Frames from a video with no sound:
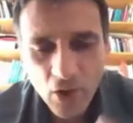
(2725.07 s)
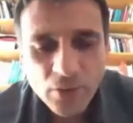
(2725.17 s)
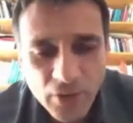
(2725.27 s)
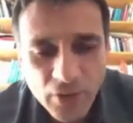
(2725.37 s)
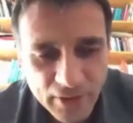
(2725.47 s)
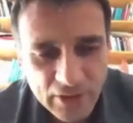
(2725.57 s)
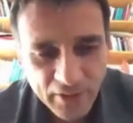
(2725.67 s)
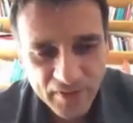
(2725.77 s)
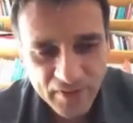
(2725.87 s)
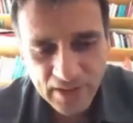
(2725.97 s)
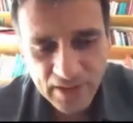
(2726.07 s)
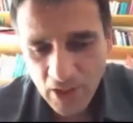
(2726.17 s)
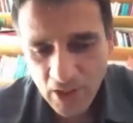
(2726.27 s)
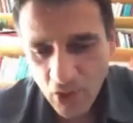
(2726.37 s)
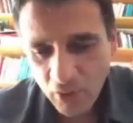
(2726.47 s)
his own
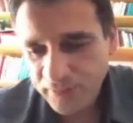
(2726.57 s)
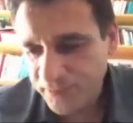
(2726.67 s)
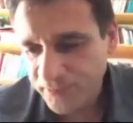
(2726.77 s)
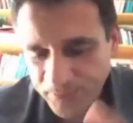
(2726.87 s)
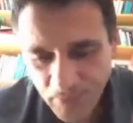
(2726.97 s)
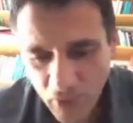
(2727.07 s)
choreography of